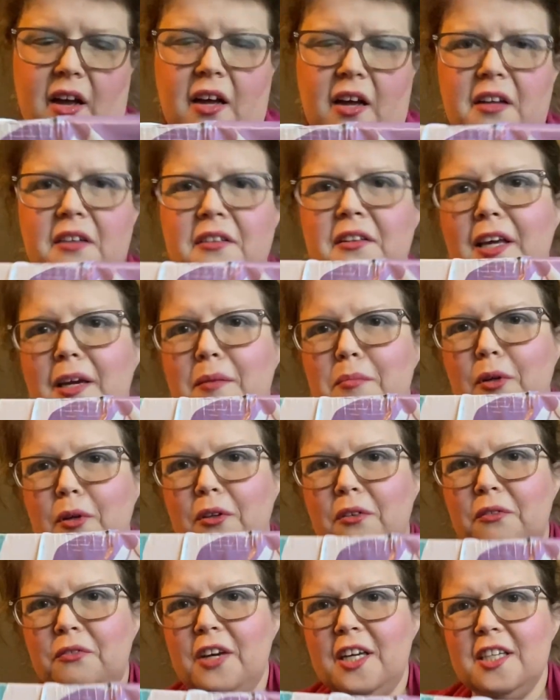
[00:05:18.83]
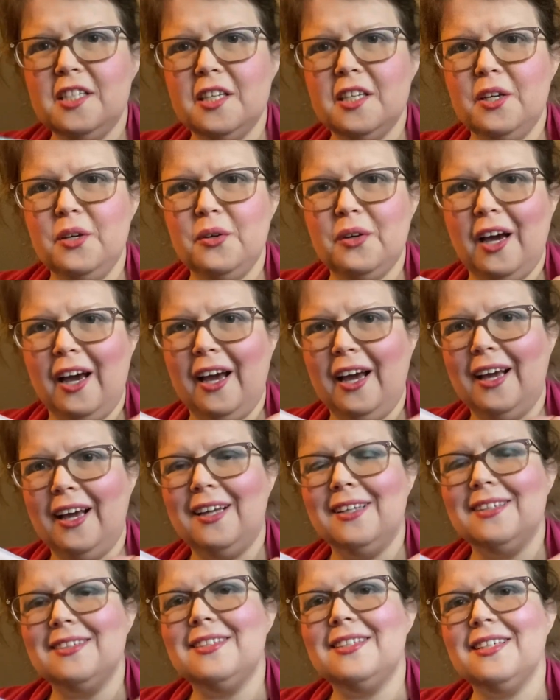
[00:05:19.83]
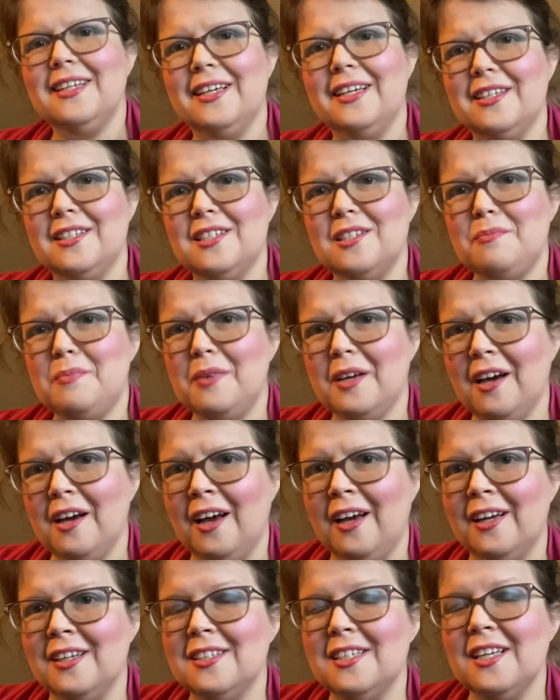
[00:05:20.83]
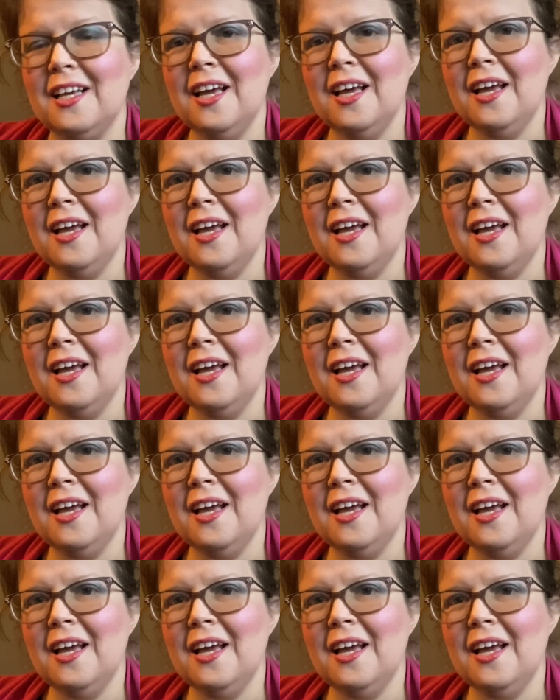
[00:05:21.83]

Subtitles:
label facing you guys is because